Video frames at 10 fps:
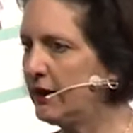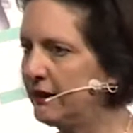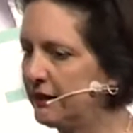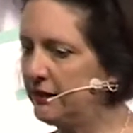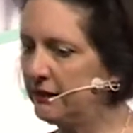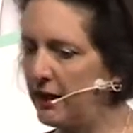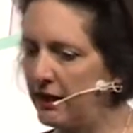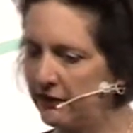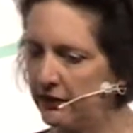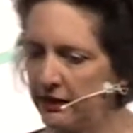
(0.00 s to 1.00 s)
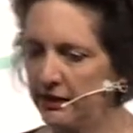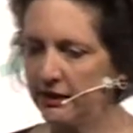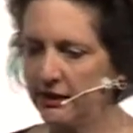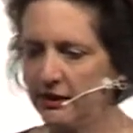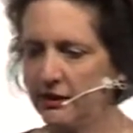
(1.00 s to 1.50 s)
And then
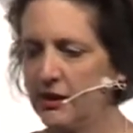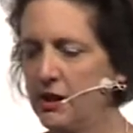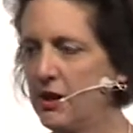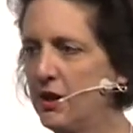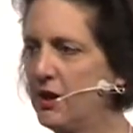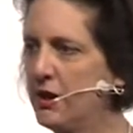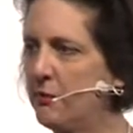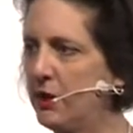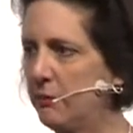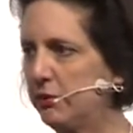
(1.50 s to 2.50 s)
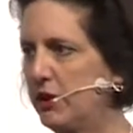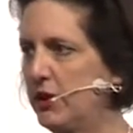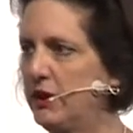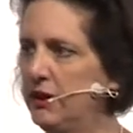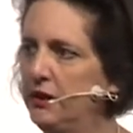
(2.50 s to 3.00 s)
lastly, by
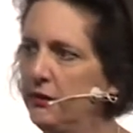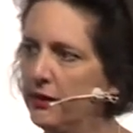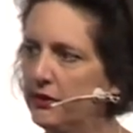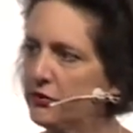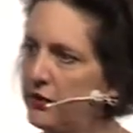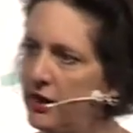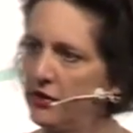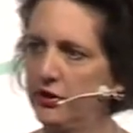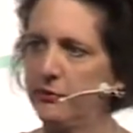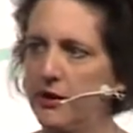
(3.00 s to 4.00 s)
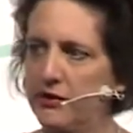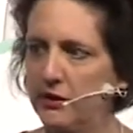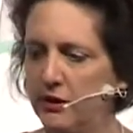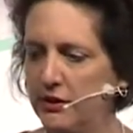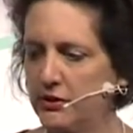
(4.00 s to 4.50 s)
applying a UX strategy
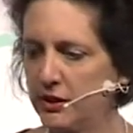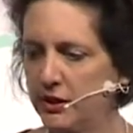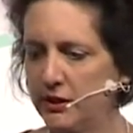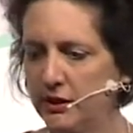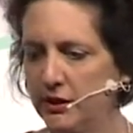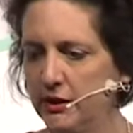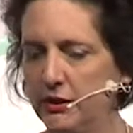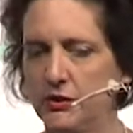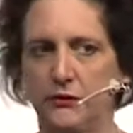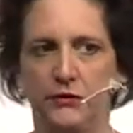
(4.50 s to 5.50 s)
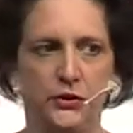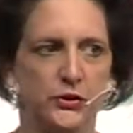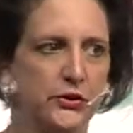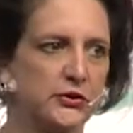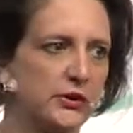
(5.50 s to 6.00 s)
methodology to
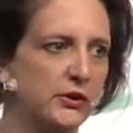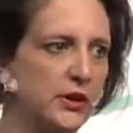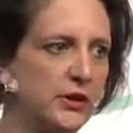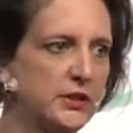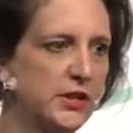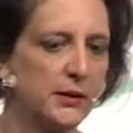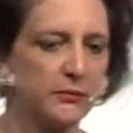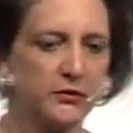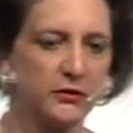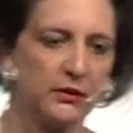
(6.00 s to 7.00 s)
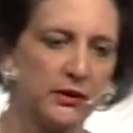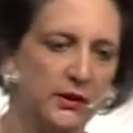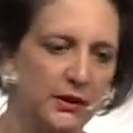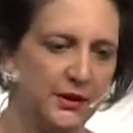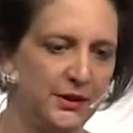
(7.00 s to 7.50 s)
futuristic concepts,
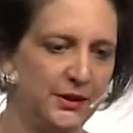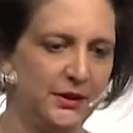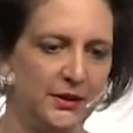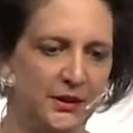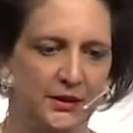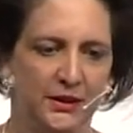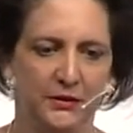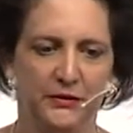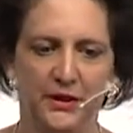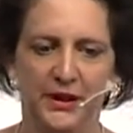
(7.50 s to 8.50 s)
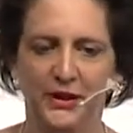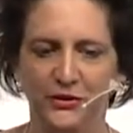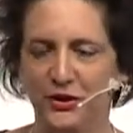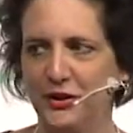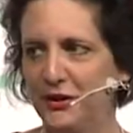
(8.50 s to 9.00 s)
even
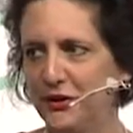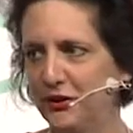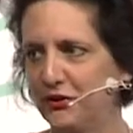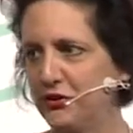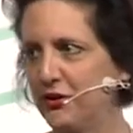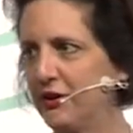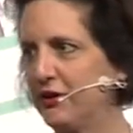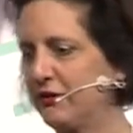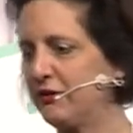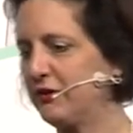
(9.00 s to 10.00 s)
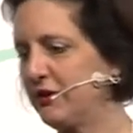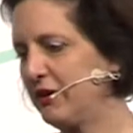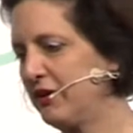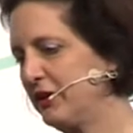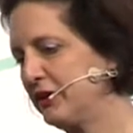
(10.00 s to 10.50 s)
engineering
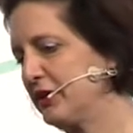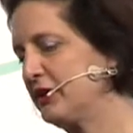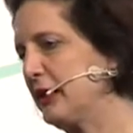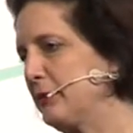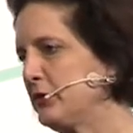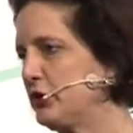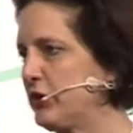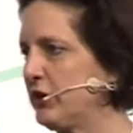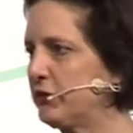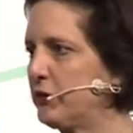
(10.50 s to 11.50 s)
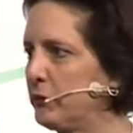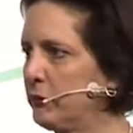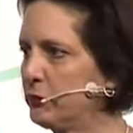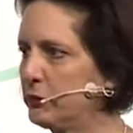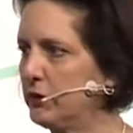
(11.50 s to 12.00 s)
students can attempt to
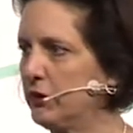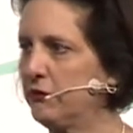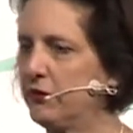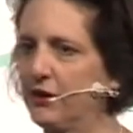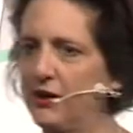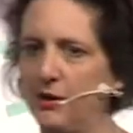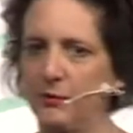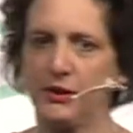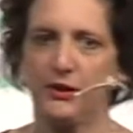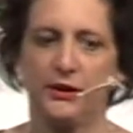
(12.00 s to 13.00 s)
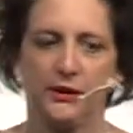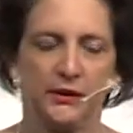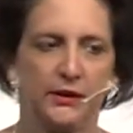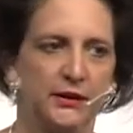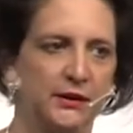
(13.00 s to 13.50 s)
transform the world for the common good.